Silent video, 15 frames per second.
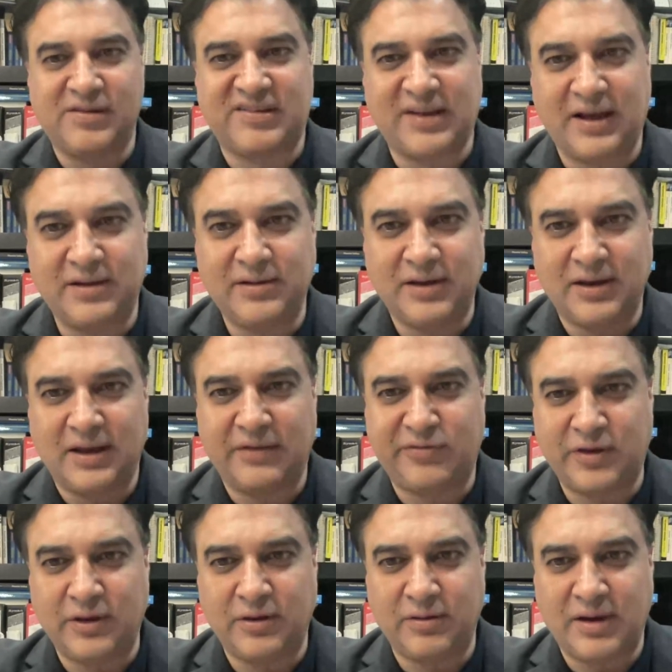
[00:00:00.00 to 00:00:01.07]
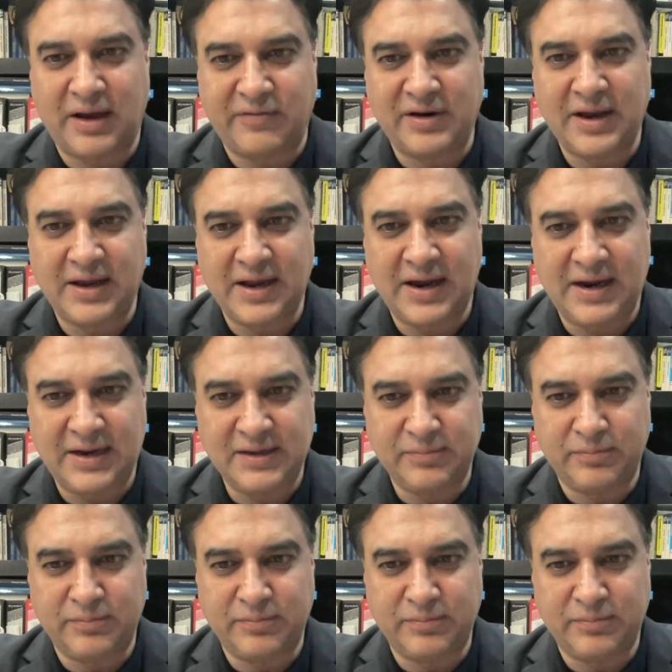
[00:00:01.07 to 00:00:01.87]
So if you have an AI